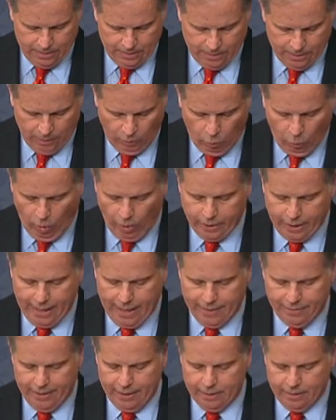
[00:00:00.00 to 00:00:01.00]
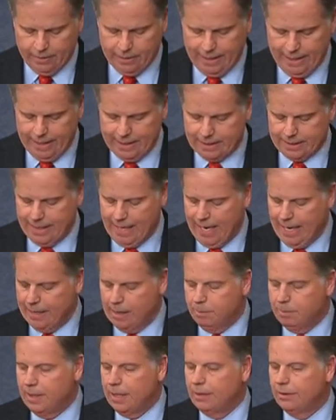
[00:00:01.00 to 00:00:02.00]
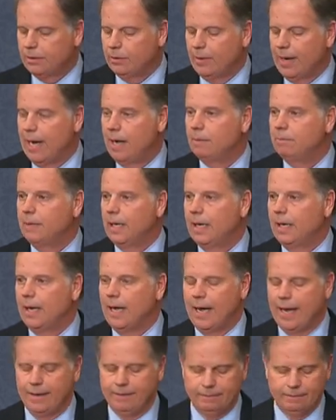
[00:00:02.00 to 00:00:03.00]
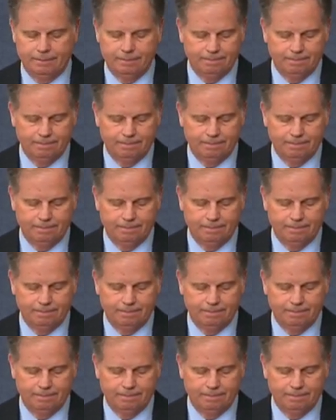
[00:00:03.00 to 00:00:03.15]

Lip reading: and the work ethic that has guided me throughout my life.